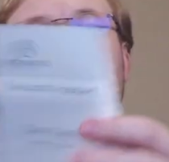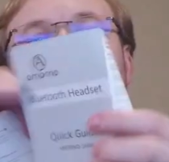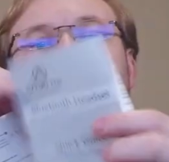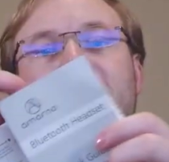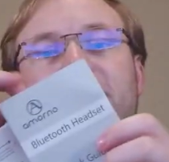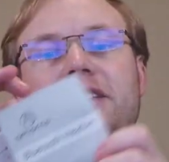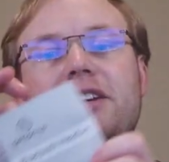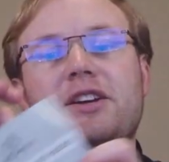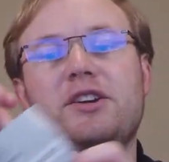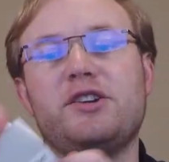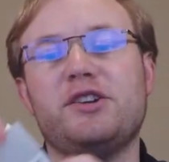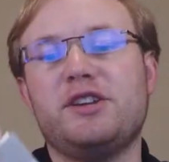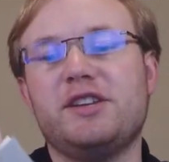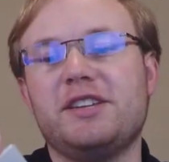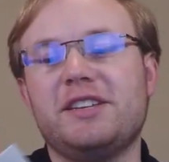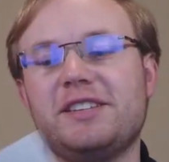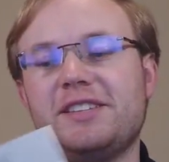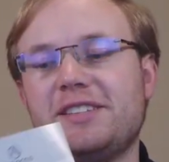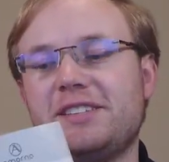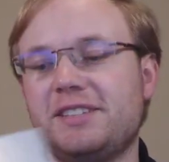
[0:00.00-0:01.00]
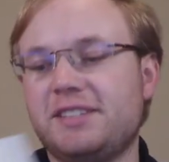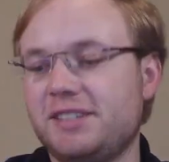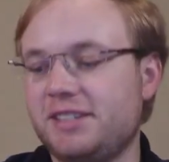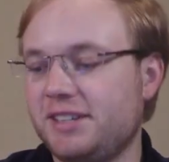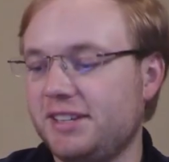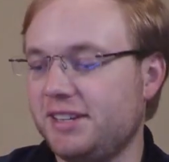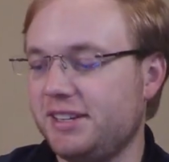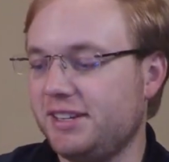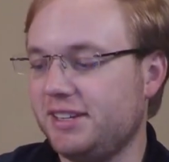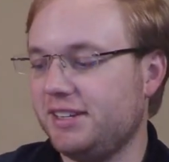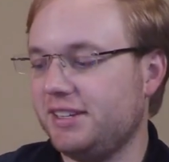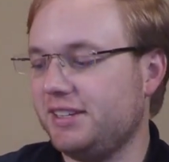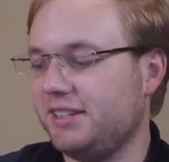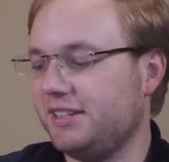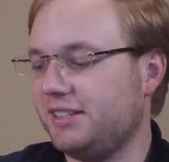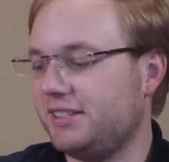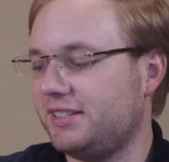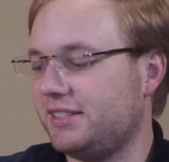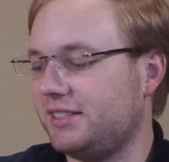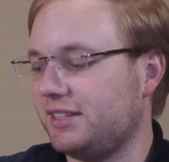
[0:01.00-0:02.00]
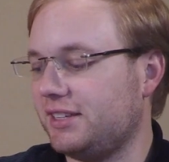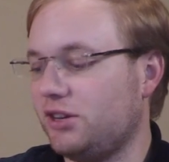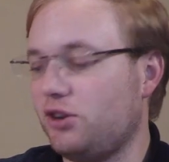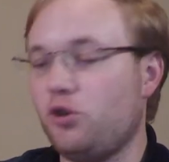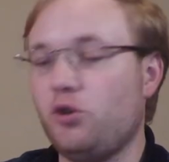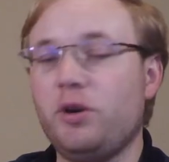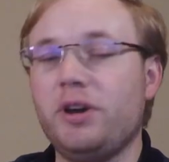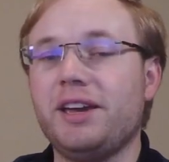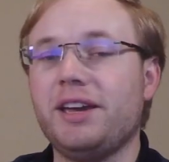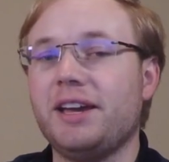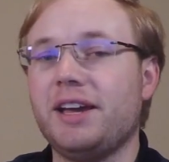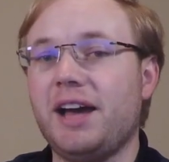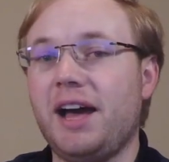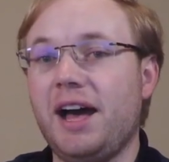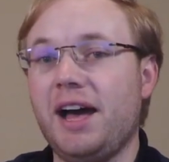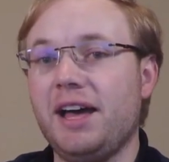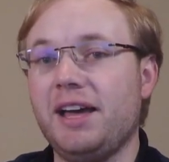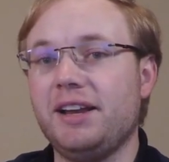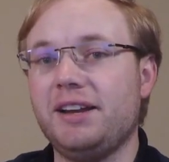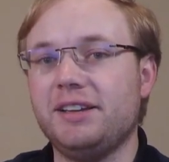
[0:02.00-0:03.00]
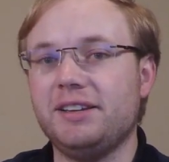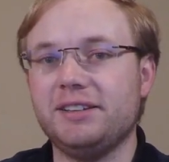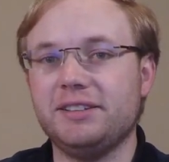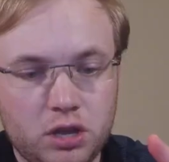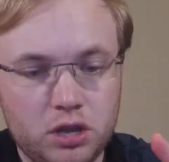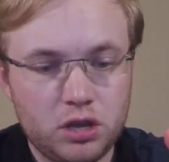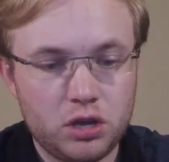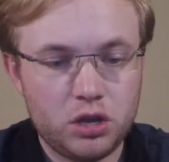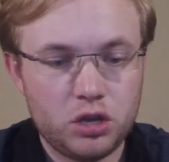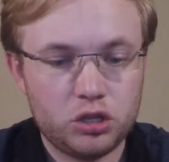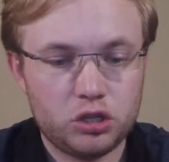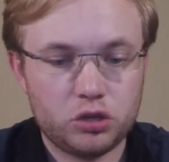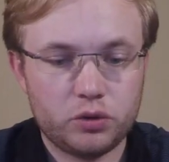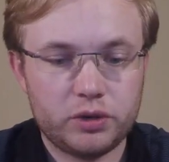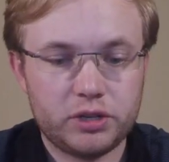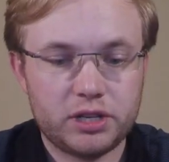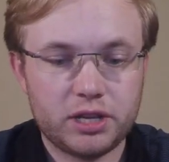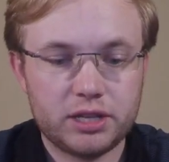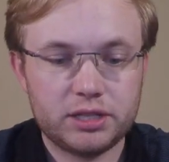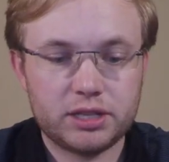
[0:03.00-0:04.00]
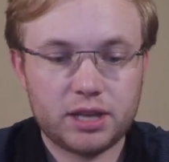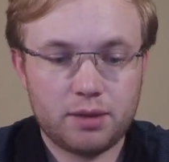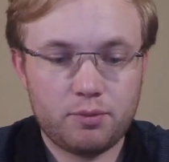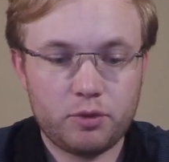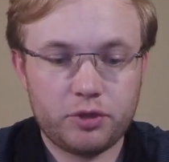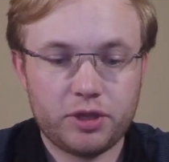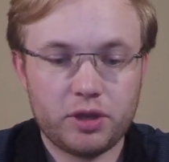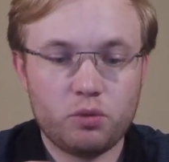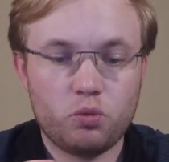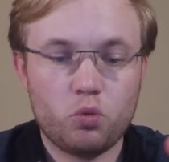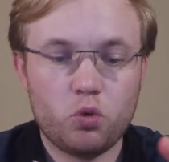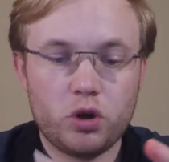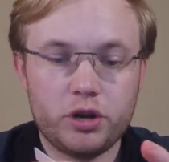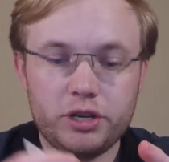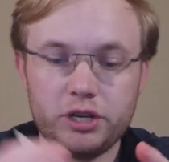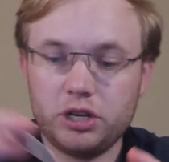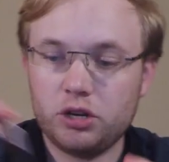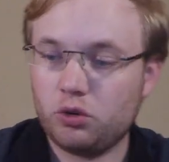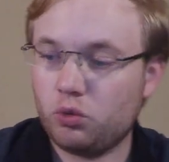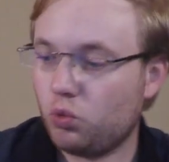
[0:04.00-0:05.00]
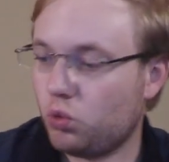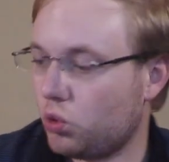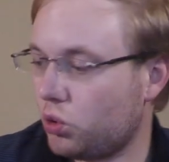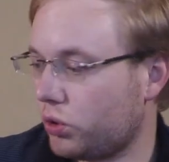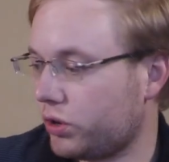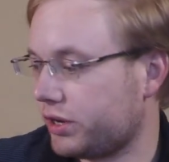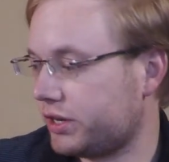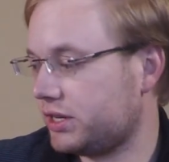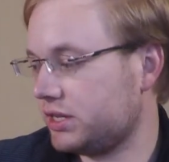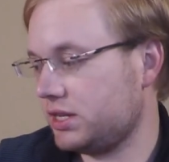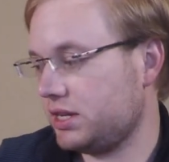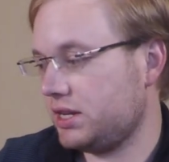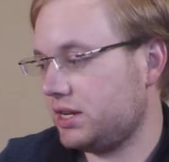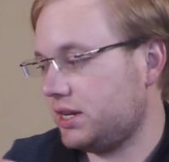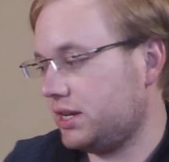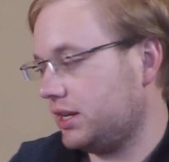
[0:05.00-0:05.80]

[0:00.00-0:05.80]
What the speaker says: There it is. It's the quick guide. So it does come with a 1-year warranty.